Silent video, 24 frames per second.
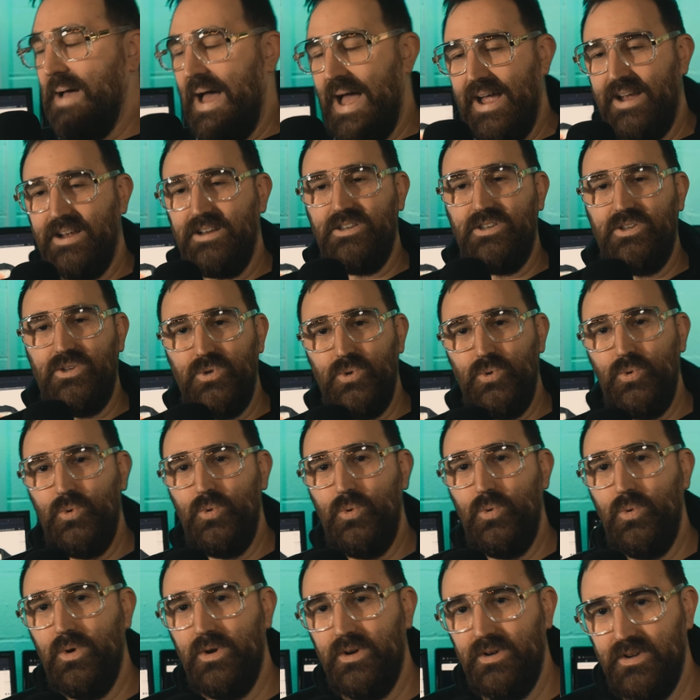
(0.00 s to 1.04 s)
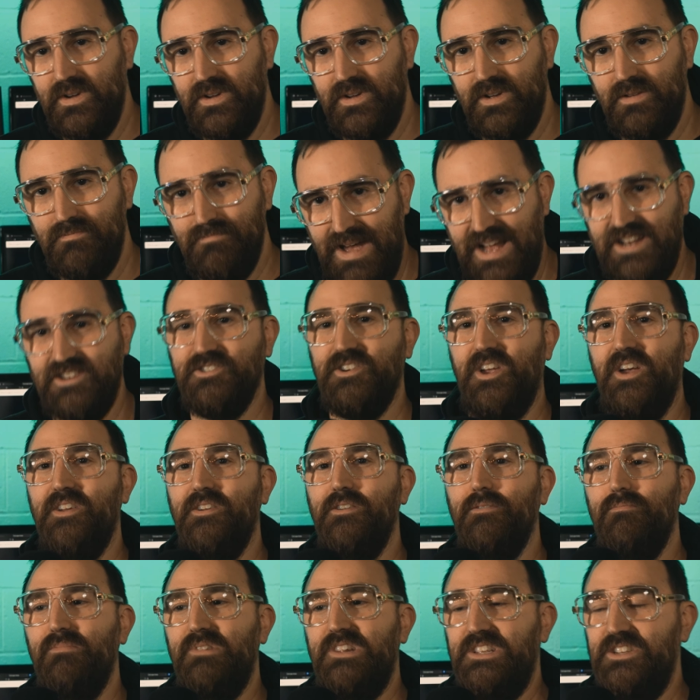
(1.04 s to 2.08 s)
back to magic
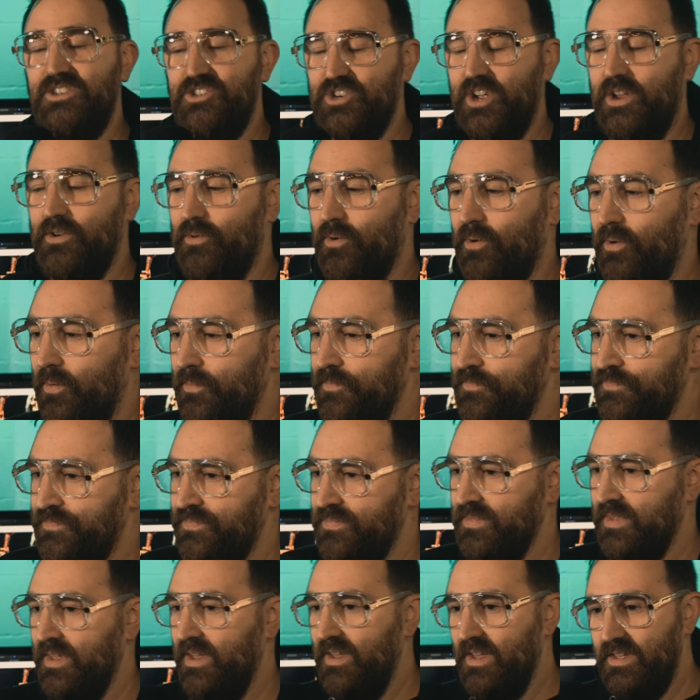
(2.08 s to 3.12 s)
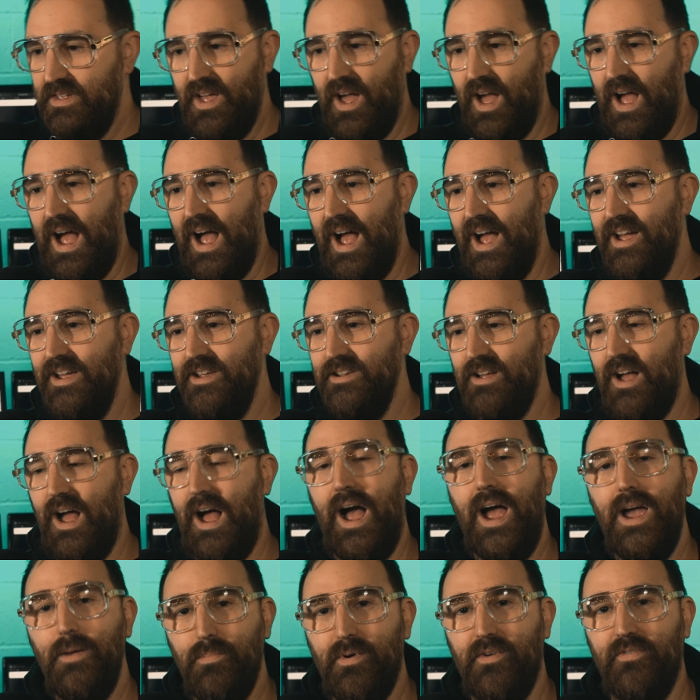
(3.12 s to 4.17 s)
items in general. Yeah,
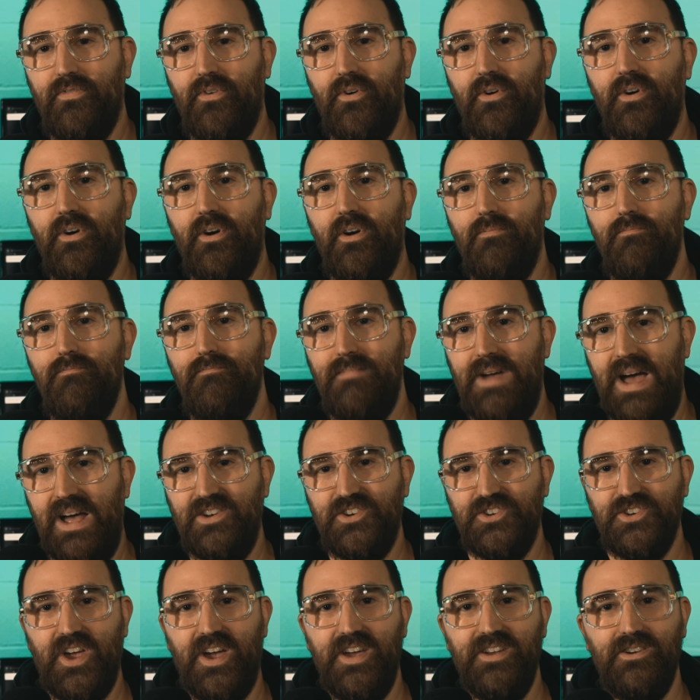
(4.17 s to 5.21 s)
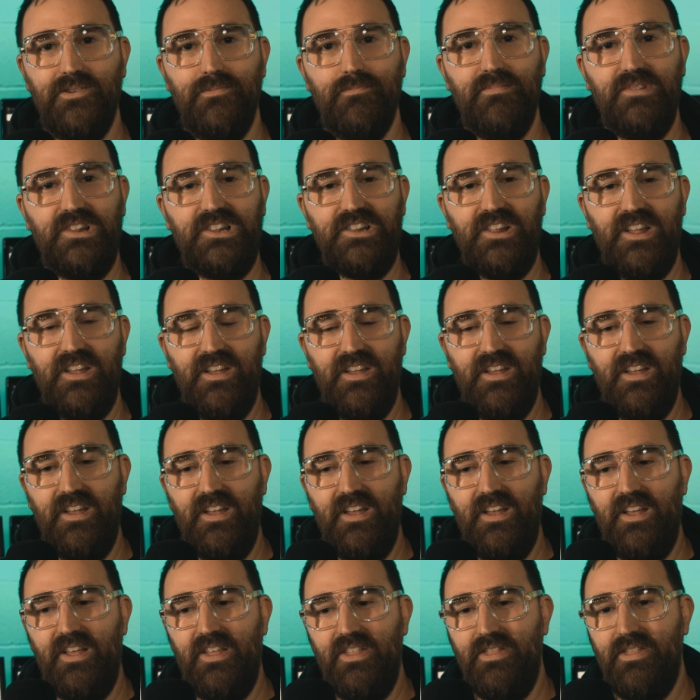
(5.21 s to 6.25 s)
I prefer magic items
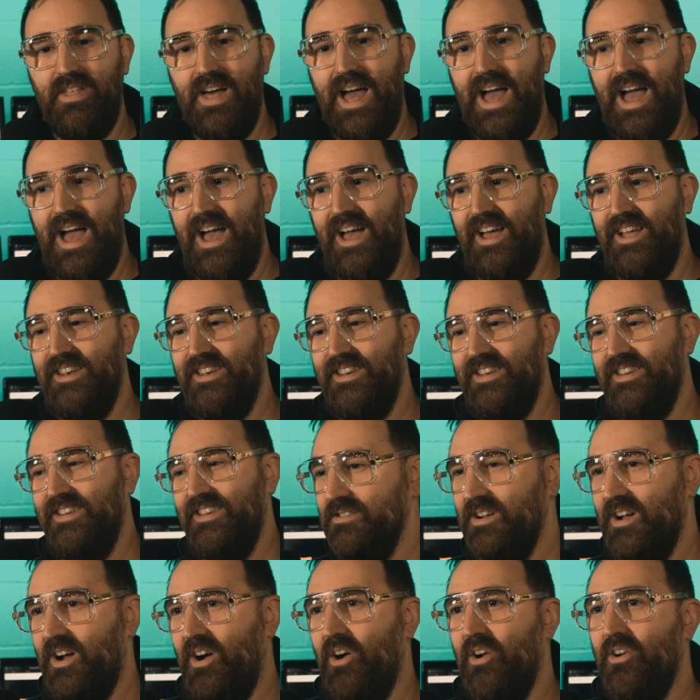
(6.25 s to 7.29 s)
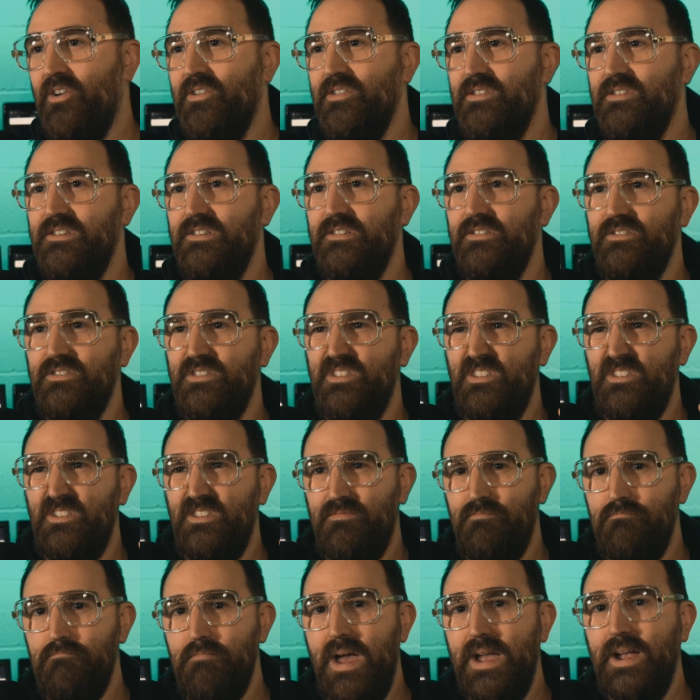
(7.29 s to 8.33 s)
that aren't
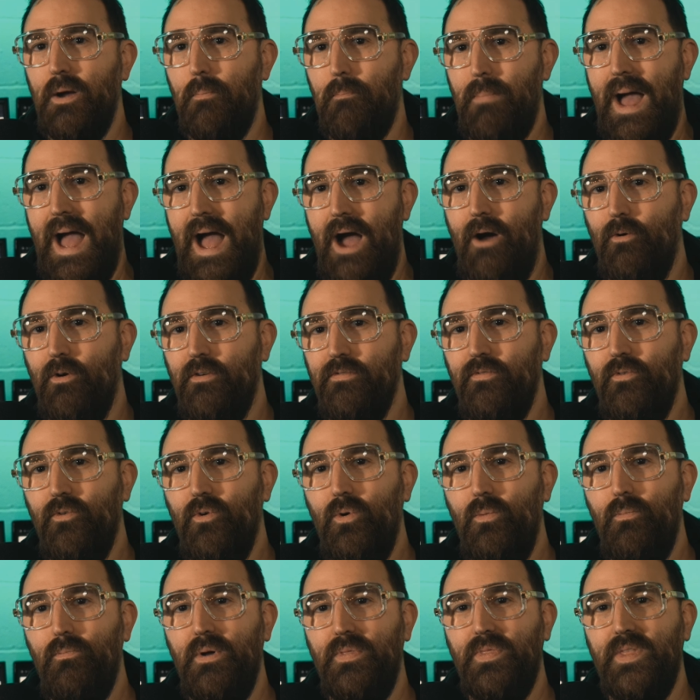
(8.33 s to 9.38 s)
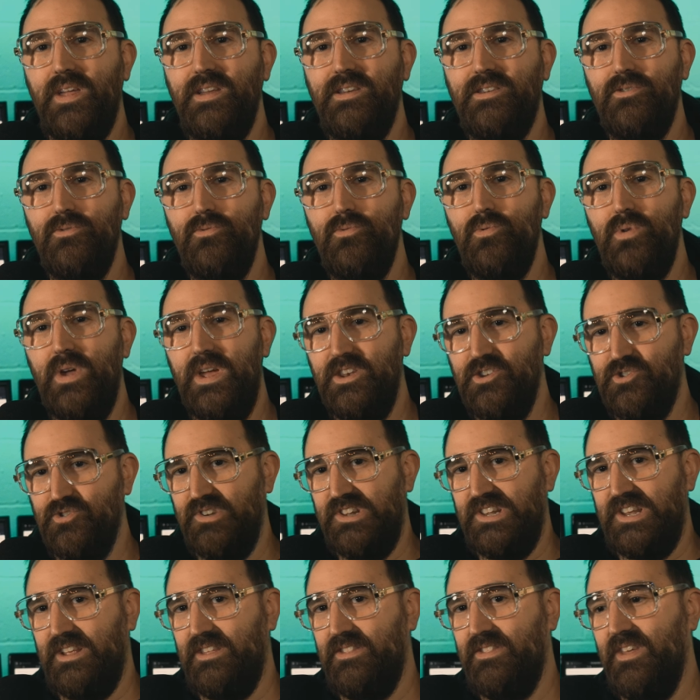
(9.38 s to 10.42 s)
mega powerful, but they do
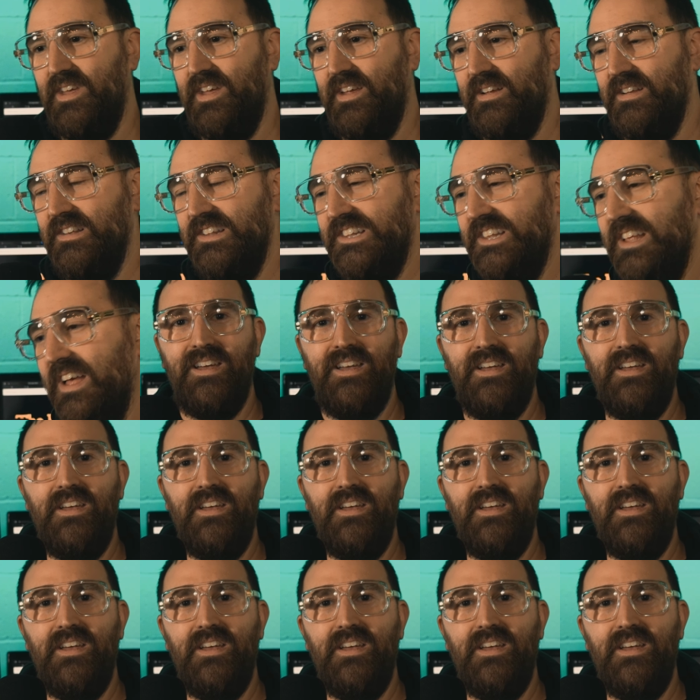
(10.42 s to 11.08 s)
interesting things,